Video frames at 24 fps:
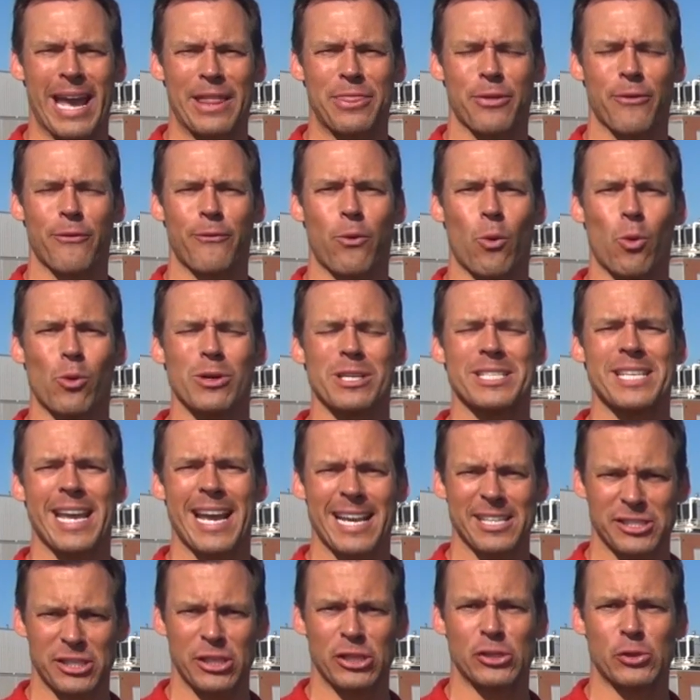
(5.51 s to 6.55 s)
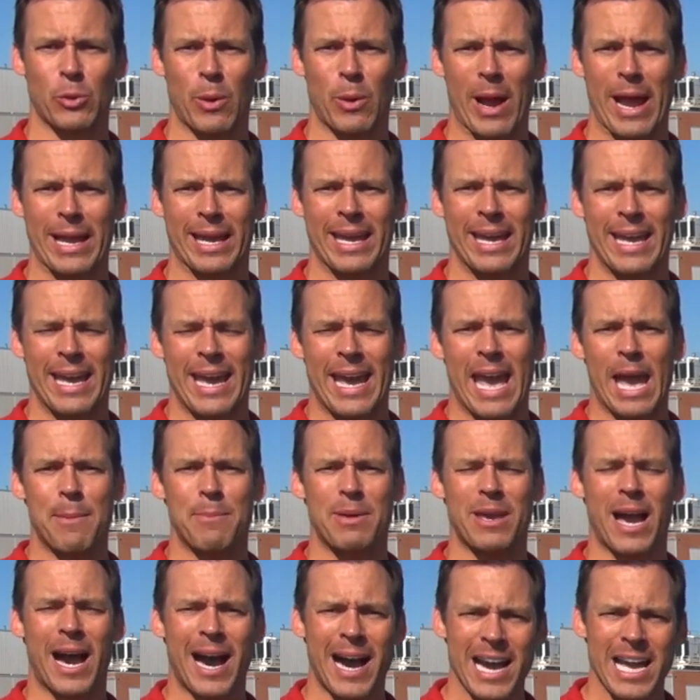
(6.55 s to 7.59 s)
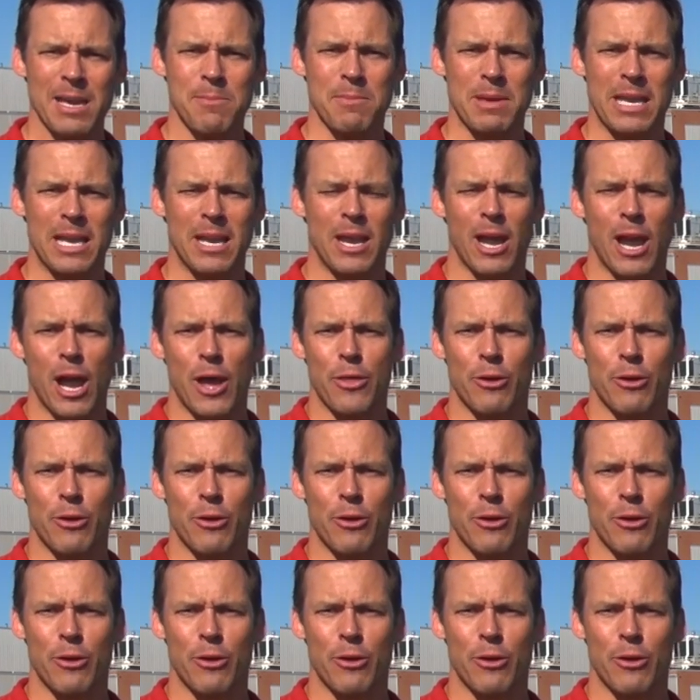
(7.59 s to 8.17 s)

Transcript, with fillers: at the Ford testing track. And behind me,